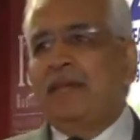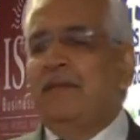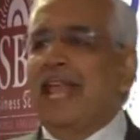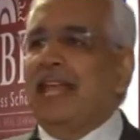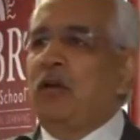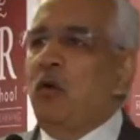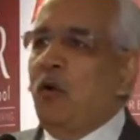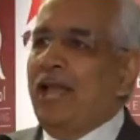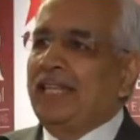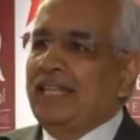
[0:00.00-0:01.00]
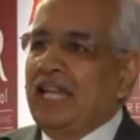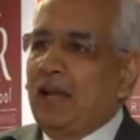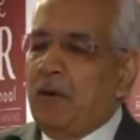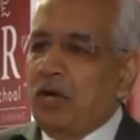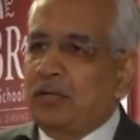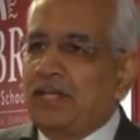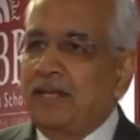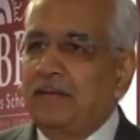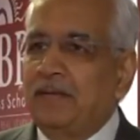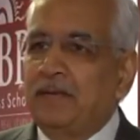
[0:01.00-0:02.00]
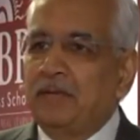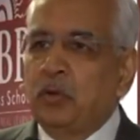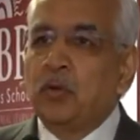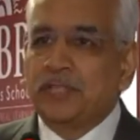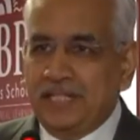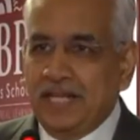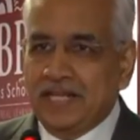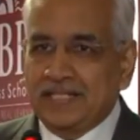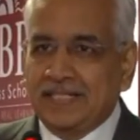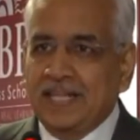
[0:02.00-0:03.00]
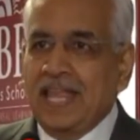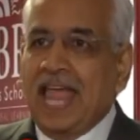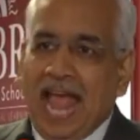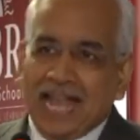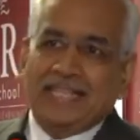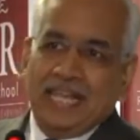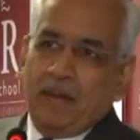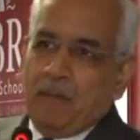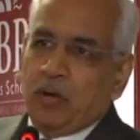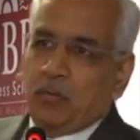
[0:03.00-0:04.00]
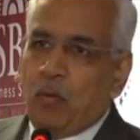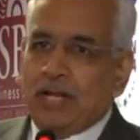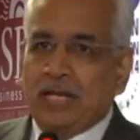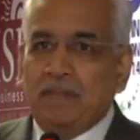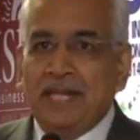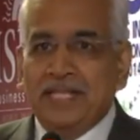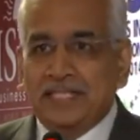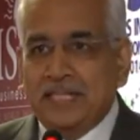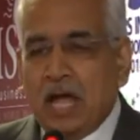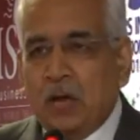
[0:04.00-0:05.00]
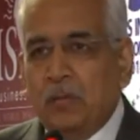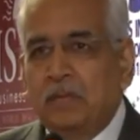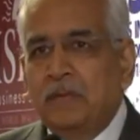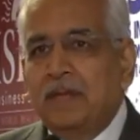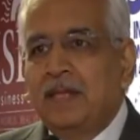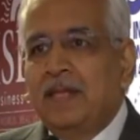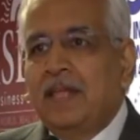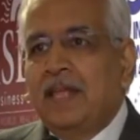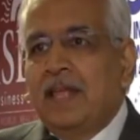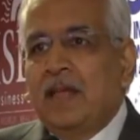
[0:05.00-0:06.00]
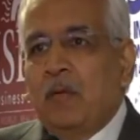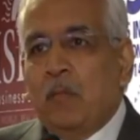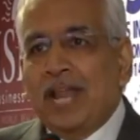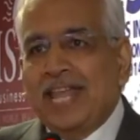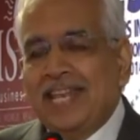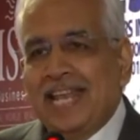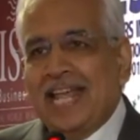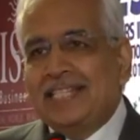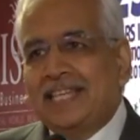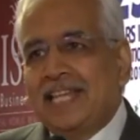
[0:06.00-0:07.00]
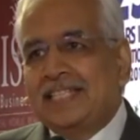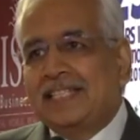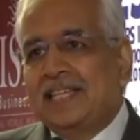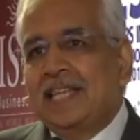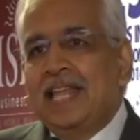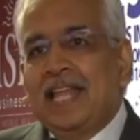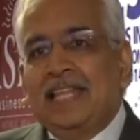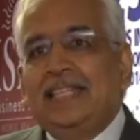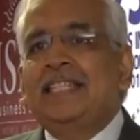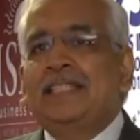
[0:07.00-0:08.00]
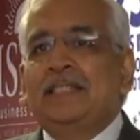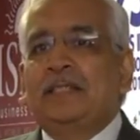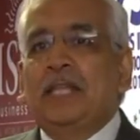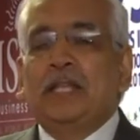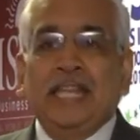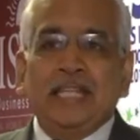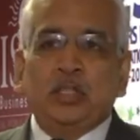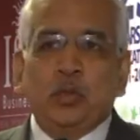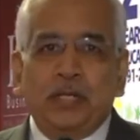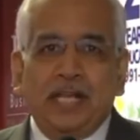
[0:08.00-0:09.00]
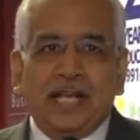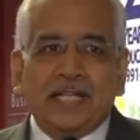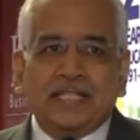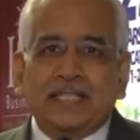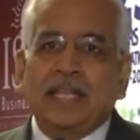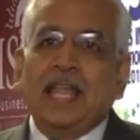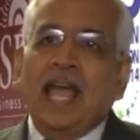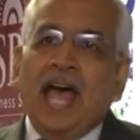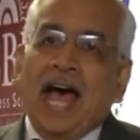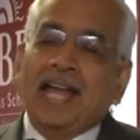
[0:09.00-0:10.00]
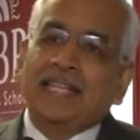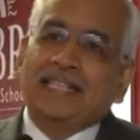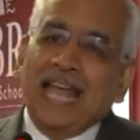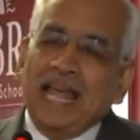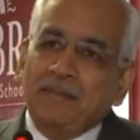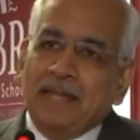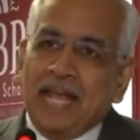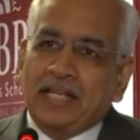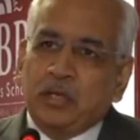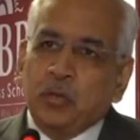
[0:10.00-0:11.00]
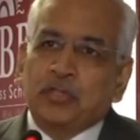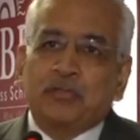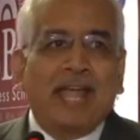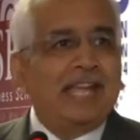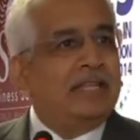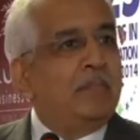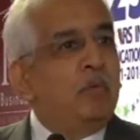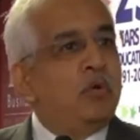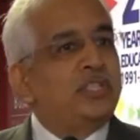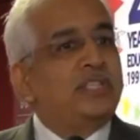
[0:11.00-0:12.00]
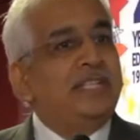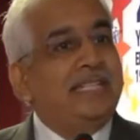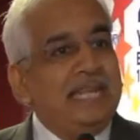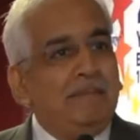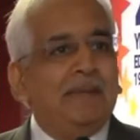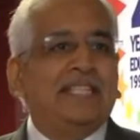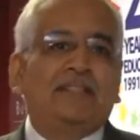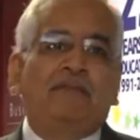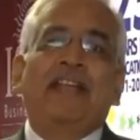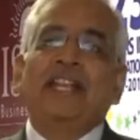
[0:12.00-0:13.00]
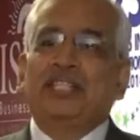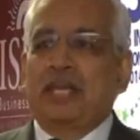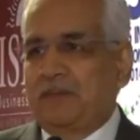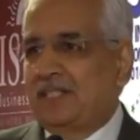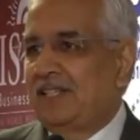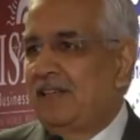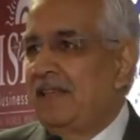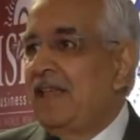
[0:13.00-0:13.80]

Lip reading: me when I go and think about those years and think about what it means now, what I realize is that these 2 years are the time that you strike the most deepest friendships